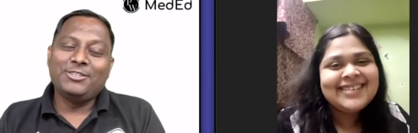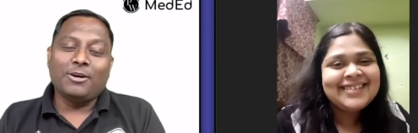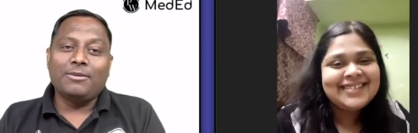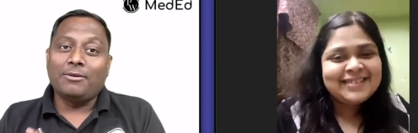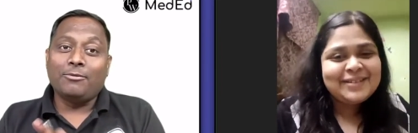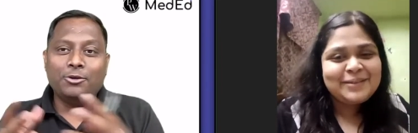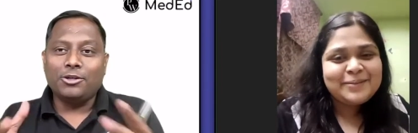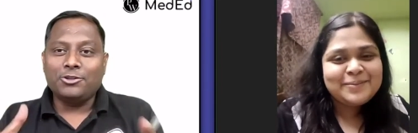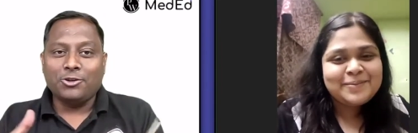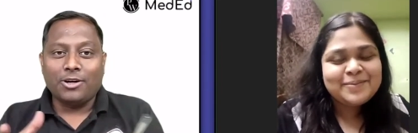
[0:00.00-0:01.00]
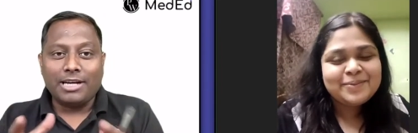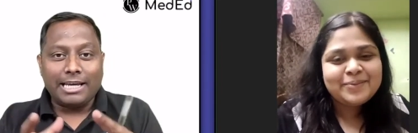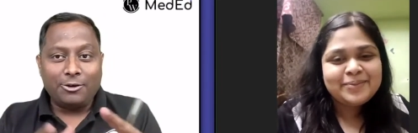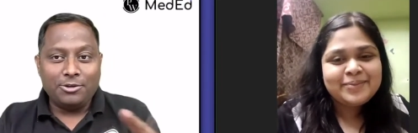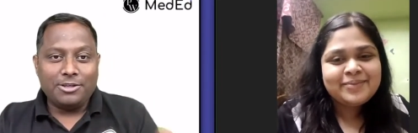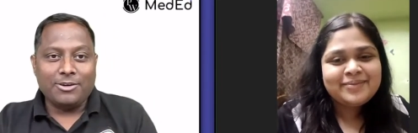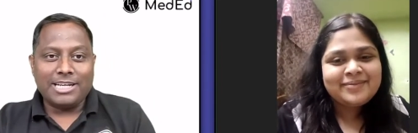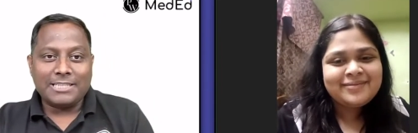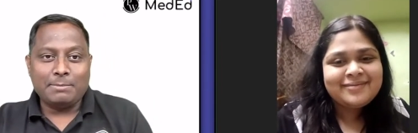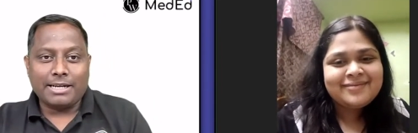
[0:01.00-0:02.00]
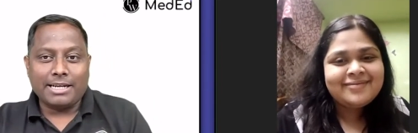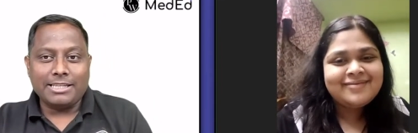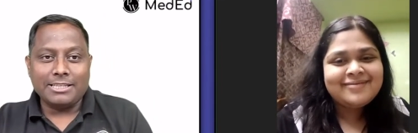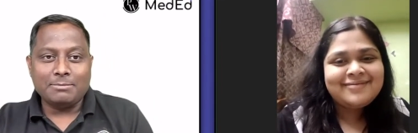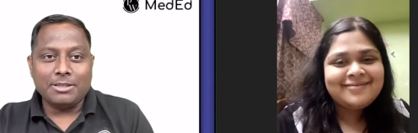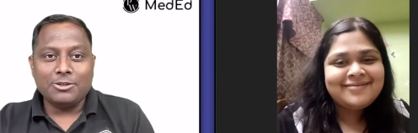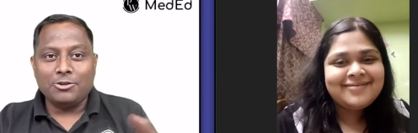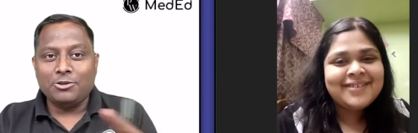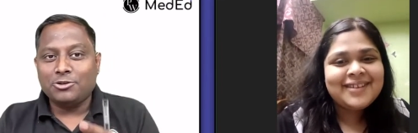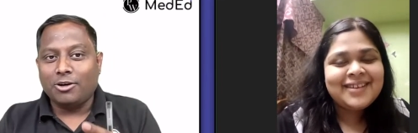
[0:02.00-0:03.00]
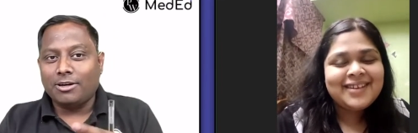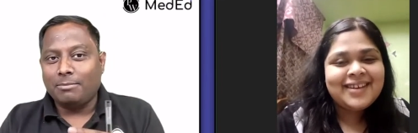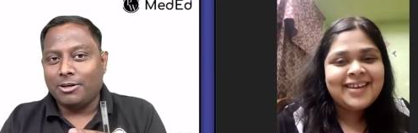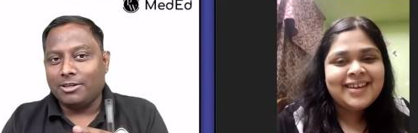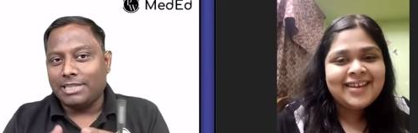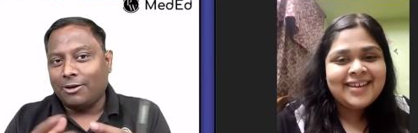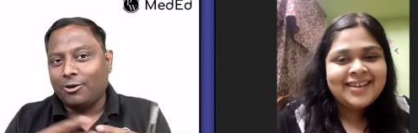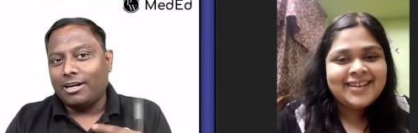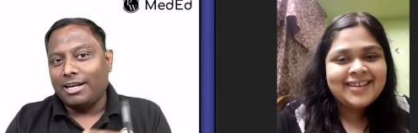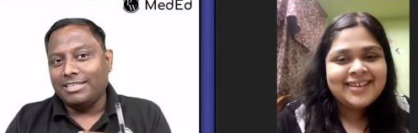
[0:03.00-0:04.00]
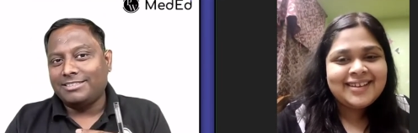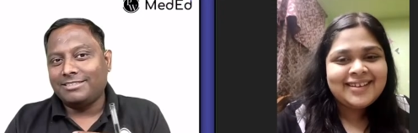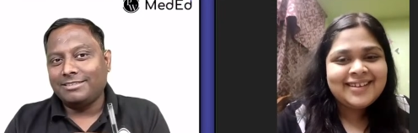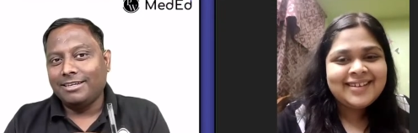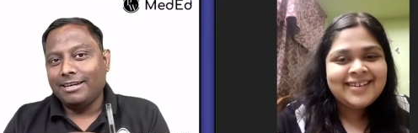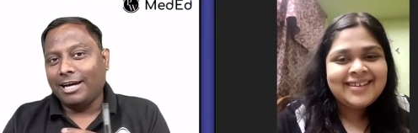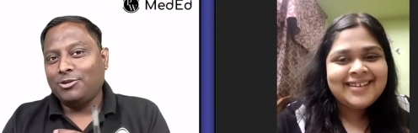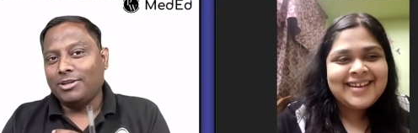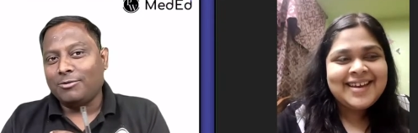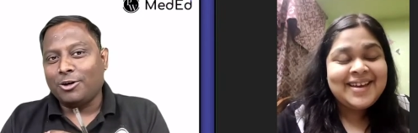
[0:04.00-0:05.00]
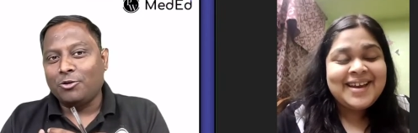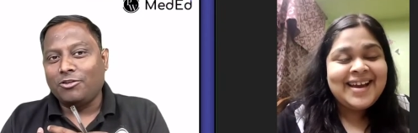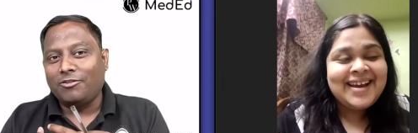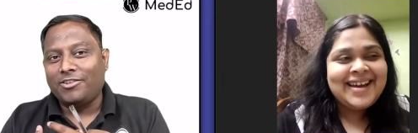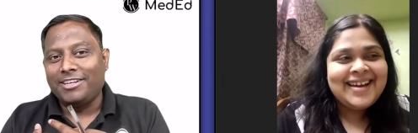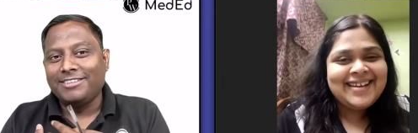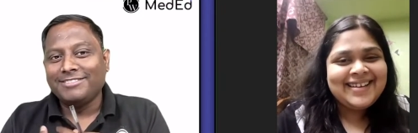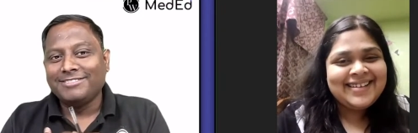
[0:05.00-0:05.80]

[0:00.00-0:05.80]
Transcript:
Speaker 1: Oh, you are shocked like you did not expect it this much, or you shocked because I got less? I should have got 250.